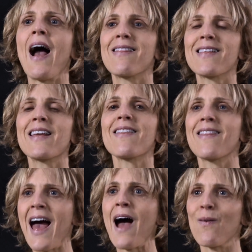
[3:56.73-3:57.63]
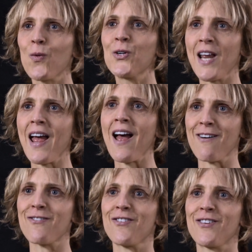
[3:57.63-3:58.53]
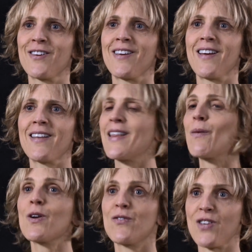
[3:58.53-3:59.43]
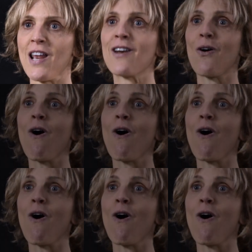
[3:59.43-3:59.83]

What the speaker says: I think that would have said it